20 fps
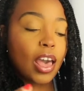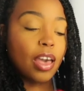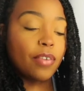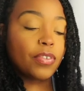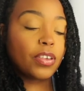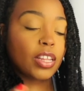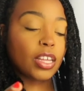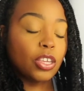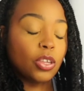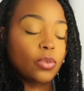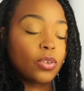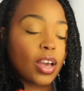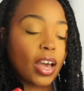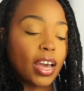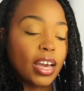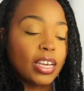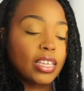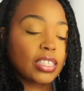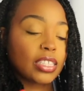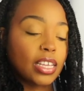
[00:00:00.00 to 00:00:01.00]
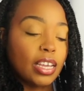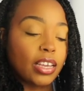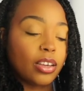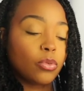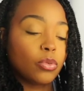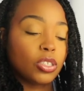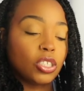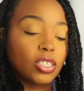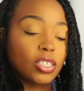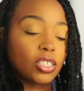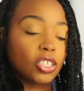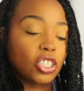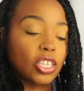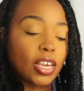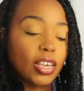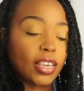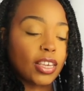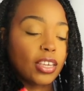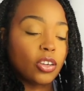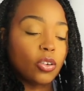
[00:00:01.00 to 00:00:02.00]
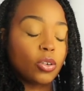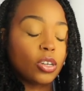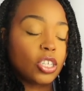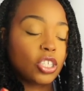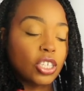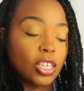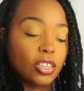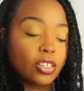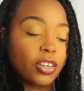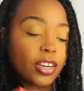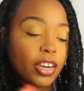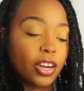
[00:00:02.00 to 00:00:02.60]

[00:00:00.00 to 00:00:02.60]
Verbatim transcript: I feel like you guys like would just check in on each other